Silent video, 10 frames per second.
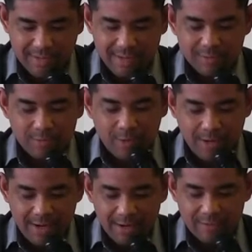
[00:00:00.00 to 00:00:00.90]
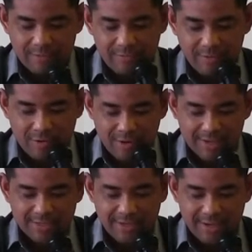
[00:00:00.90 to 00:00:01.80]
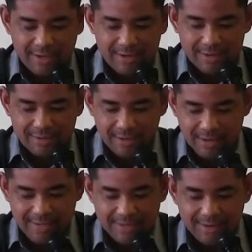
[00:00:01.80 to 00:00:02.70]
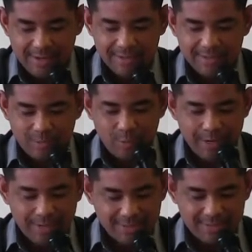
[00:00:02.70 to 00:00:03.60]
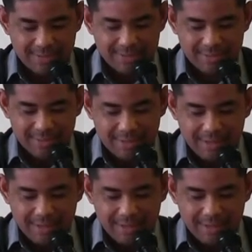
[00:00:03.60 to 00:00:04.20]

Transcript: That is why, for Christ's sake, I delight in weaknesses,